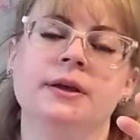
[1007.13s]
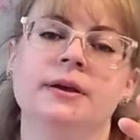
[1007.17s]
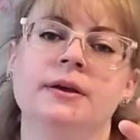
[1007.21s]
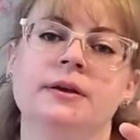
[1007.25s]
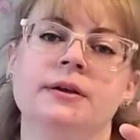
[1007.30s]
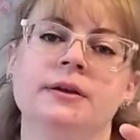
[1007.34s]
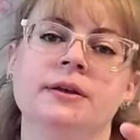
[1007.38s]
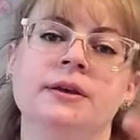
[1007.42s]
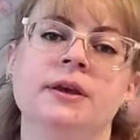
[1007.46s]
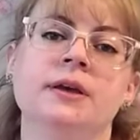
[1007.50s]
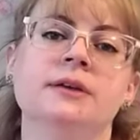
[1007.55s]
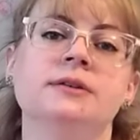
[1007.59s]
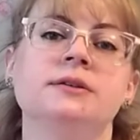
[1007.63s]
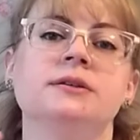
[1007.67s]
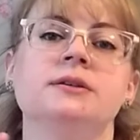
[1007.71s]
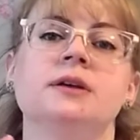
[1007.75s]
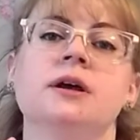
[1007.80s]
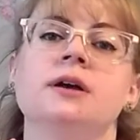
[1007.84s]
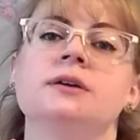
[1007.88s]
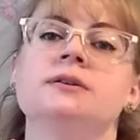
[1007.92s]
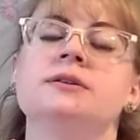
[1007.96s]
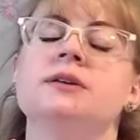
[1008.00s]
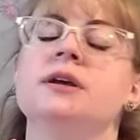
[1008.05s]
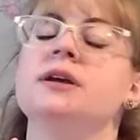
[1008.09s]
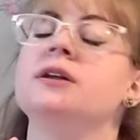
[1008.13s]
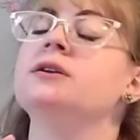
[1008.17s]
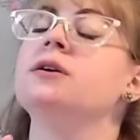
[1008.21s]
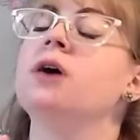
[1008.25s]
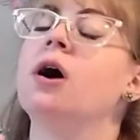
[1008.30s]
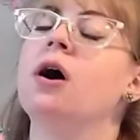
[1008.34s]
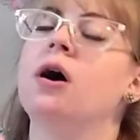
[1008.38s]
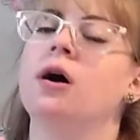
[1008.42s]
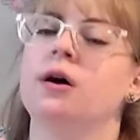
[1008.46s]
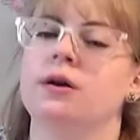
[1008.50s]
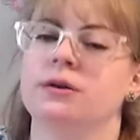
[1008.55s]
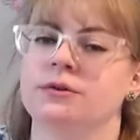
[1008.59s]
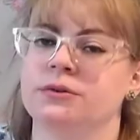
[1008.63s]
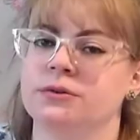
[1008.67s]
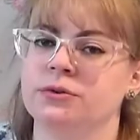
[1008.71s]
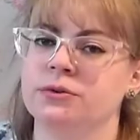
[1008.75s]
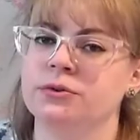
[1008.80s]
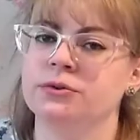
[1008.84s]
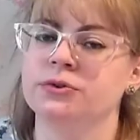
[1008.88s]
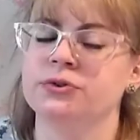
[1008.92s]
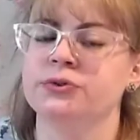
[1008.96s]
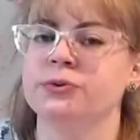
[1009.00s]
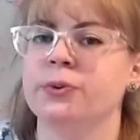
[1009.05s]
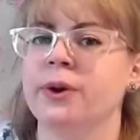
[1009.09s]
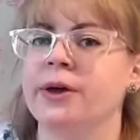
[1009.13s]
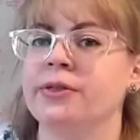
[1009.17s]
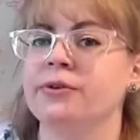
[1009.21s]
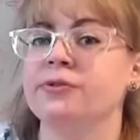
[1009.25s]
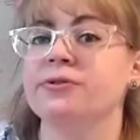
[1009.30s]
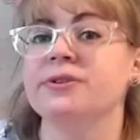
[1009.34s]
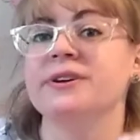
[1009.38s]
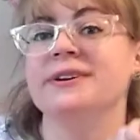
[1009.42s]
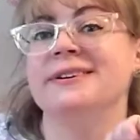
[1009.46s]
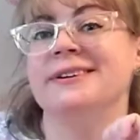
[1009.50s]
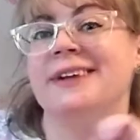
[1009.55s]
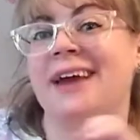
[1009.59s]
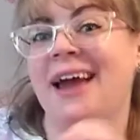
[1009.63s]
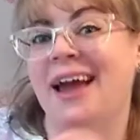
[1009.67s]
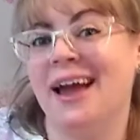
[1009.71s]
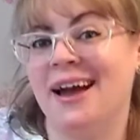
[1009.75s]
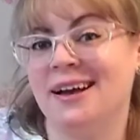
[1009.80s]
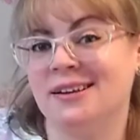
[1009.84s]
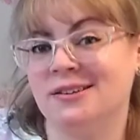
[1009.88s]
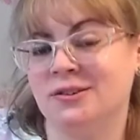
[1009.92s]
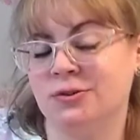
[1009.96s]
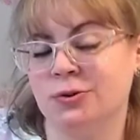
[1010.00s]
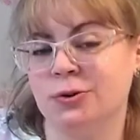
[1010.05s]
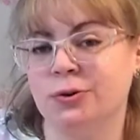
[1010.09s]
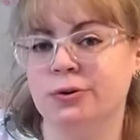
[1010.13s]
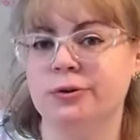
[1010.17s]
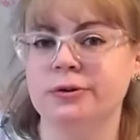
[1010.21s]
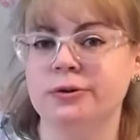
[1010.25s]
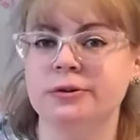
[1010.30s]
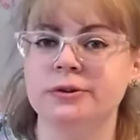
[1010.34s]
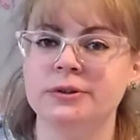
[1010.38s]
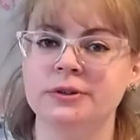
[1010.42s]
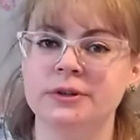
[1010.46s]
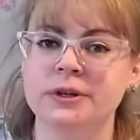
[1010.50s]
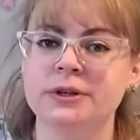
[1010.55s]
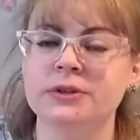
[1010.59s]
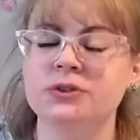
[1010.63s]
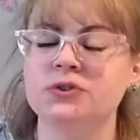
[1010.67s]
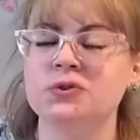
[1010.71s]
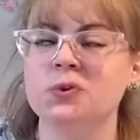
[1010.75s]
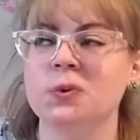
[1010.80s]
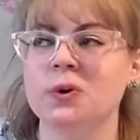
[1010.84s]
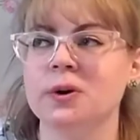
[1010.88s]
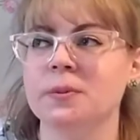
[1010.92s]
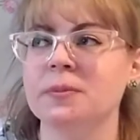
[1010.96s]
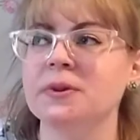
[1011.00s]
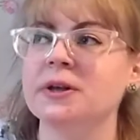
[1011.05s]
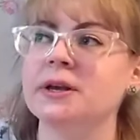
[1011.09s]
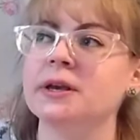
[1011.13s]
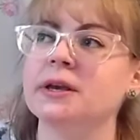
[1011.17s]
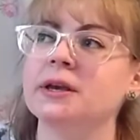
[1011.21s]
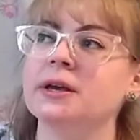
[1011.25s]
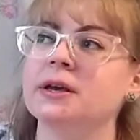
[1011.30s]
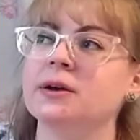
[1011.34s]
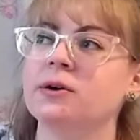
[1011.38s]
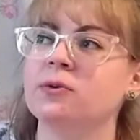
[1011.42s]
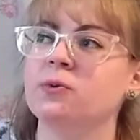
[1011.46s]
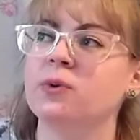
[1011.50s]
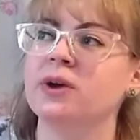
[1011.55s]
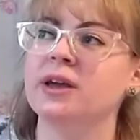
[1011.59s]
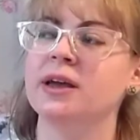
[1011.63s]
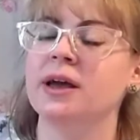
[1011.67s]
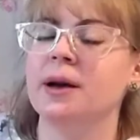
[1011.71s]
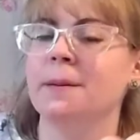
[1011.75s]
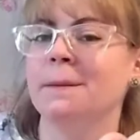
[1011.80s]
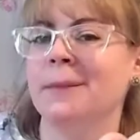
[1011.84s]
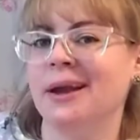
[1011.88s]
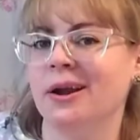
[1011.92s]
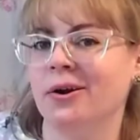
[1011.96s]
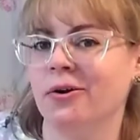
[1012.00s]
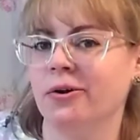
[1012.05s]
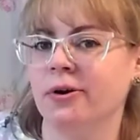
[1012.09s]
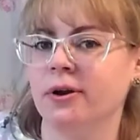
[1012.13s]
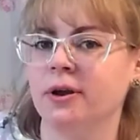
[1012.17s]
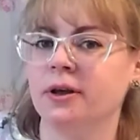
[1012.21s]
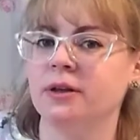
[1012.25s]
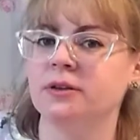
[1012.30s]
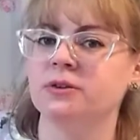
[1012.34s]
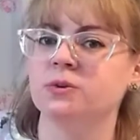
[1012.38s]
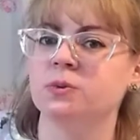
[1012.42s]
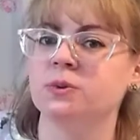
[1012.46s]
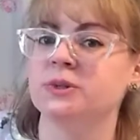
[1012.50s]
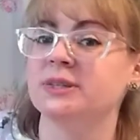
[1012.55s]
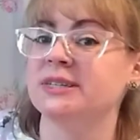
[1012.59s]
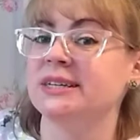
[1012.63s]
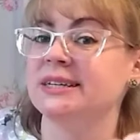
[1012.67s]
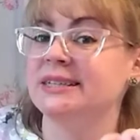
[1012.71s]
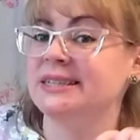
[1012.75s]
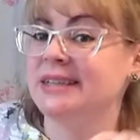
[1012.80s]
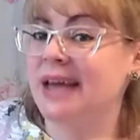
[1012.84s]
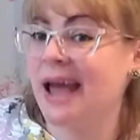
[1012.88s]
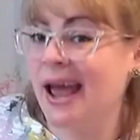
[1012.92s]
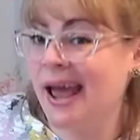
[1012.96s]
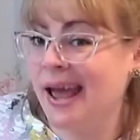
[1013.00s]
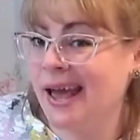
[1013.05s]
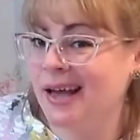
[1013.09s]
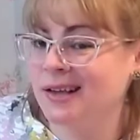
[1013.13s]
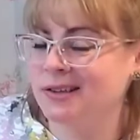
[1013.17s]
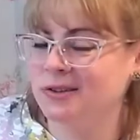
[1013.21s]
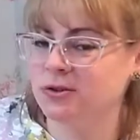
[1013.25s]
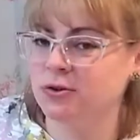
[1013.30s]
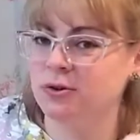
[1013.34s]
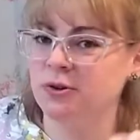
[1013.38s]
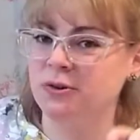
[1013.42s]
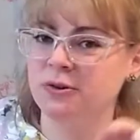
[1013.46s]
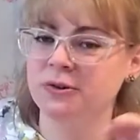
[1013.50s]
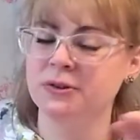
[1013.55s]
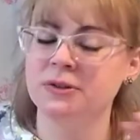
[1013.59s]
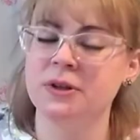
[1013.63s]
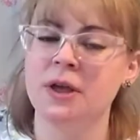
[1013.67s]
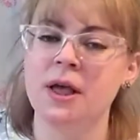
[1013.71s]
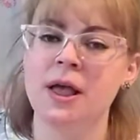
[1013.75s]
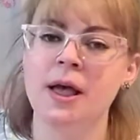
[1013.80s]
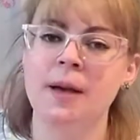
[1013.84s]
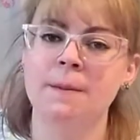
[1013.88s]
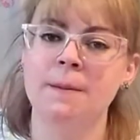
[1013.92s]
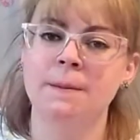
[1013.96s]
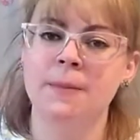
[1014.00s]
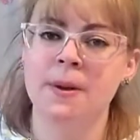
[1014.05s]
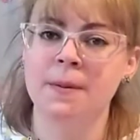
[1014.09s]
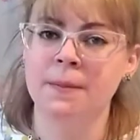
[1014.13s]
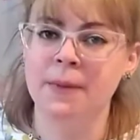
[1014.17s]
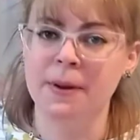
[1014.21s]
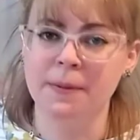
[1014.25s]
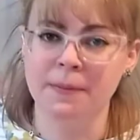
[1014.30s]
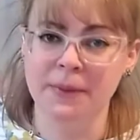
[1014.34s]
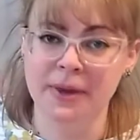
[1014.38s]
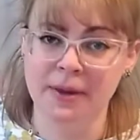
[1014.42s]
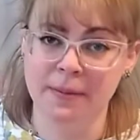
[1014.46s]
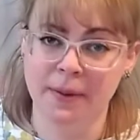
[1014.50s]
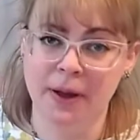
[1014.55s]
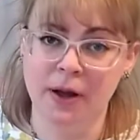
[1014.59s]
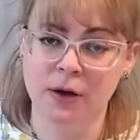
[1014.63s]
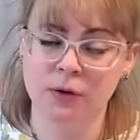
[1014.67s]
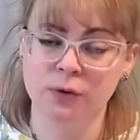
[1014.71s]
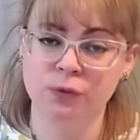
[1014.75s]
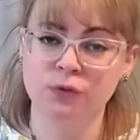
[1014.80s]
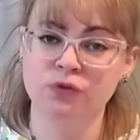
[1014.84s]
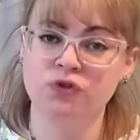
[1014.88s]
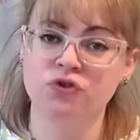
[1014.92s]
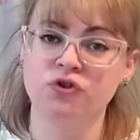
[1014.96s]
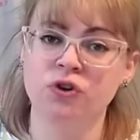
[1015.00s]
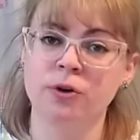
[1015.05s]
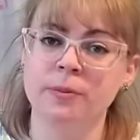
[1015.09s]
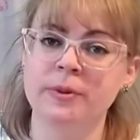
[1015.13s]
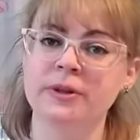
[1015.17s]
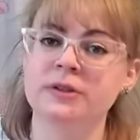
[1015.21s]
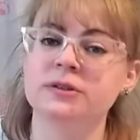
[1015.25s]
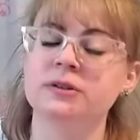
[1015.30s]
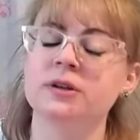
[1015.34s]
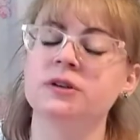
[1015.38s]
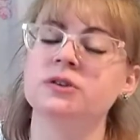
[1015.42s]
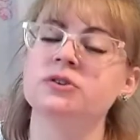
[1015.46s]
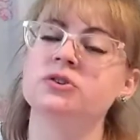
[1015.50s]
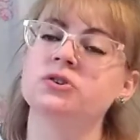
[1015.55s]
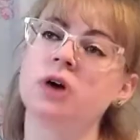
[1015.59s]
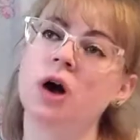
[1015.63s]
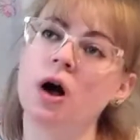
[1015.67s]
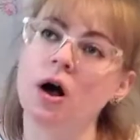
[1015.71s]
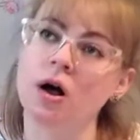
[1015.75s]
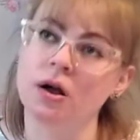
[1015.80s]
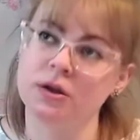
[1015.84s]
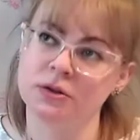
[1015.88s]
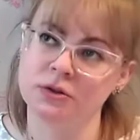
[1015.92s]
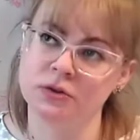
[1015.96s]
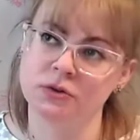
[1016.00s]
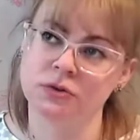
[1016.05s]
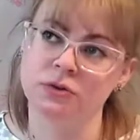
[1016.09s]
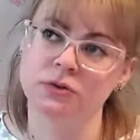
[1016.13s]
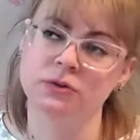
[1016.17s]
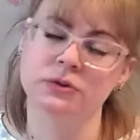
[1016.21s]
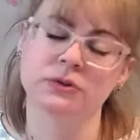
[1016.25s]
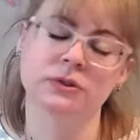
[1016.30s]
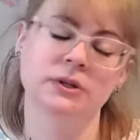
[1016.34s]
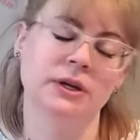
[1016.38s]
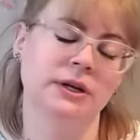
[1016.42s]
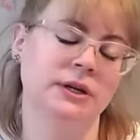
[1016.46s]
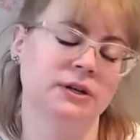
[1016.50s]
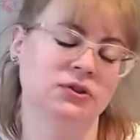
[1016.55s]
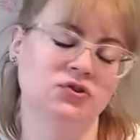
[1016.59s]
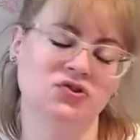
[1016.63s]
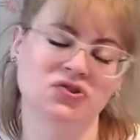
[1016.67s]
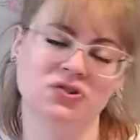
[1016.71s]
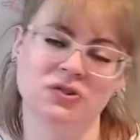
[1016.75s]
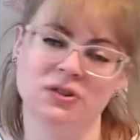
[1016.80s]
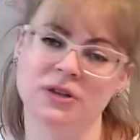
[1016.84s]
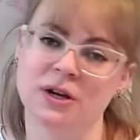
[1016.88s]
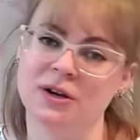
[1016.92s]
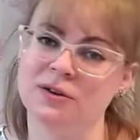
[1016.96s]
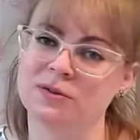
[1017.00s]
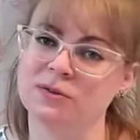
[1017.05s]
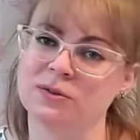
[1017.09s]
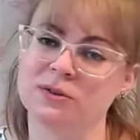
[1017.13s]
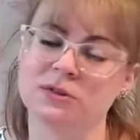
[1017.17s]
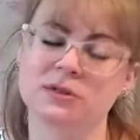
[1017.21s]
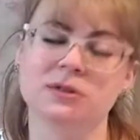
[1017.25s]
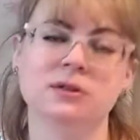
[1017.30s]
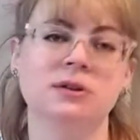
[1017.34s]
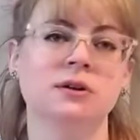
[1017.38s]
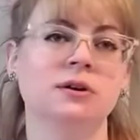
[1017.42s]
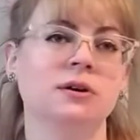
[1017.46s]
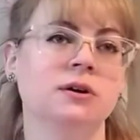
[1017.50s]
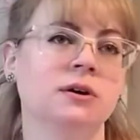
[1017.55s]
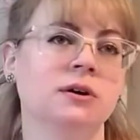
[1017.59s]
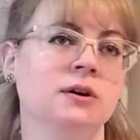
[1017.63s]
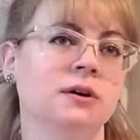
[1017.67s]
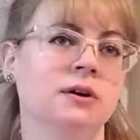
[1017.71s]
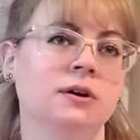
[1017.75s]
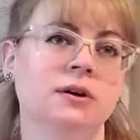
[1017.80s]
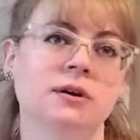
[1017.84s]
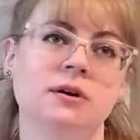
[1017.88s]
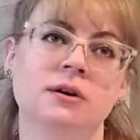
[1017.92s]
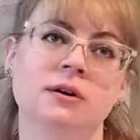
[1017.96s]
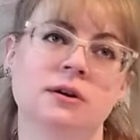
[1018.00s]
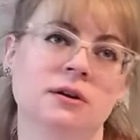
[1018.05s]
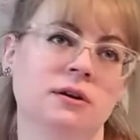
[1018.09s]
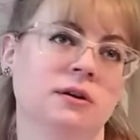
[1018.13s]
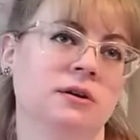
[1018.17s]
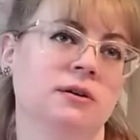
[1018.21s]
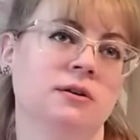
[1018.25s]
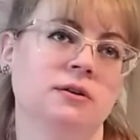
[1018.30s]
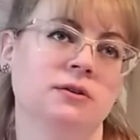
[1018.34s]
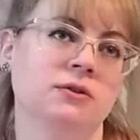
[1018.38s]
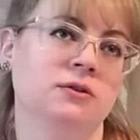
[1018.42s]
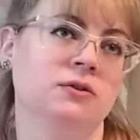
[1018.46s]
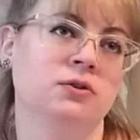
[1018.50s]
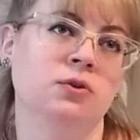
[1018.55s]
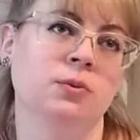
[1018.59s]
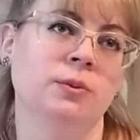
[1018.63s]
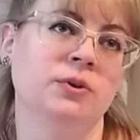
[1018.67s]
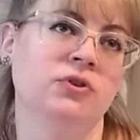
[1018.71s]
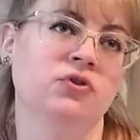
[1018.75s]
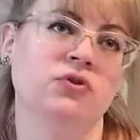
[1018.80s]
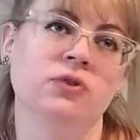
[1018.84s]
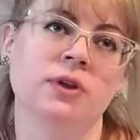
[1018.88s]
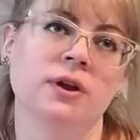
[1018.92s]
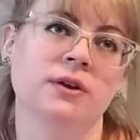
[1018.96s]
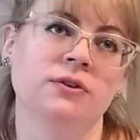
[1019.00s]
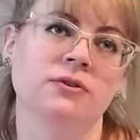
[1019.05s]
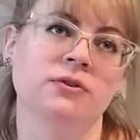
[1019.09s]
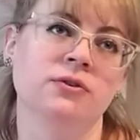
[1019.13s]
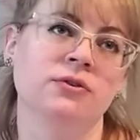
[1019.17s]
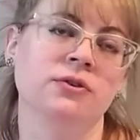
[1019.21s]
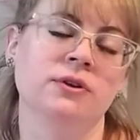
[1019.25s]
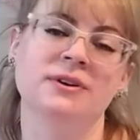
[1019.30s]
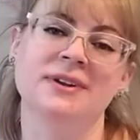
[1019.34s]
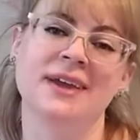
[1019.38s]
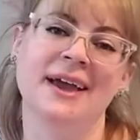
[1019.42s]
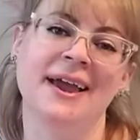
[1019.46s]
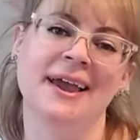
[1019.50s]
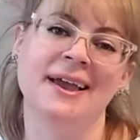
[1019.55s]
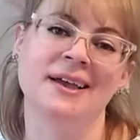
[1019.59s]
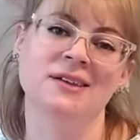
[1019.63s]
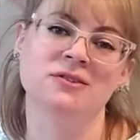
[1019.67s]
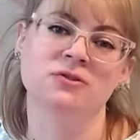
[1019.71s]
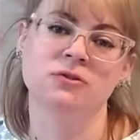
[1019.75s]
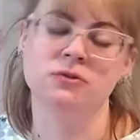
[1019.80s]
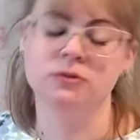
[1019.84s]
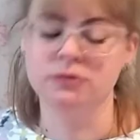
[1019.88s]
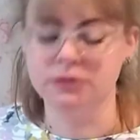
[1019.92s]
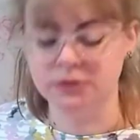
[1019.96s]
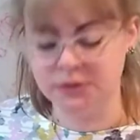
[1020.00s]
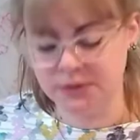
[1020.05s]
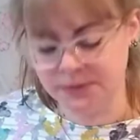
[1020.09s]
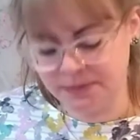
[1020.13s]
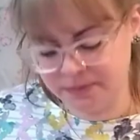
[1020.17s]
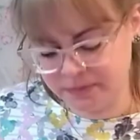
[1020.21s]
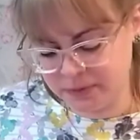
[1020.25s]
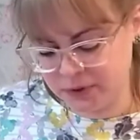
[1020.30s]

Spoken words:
Yes, I say tassels rather than tassels, as normally we Americans would say tassels, but my Mima, who's German, says tassels, and it just sounds so much nicer than tassels.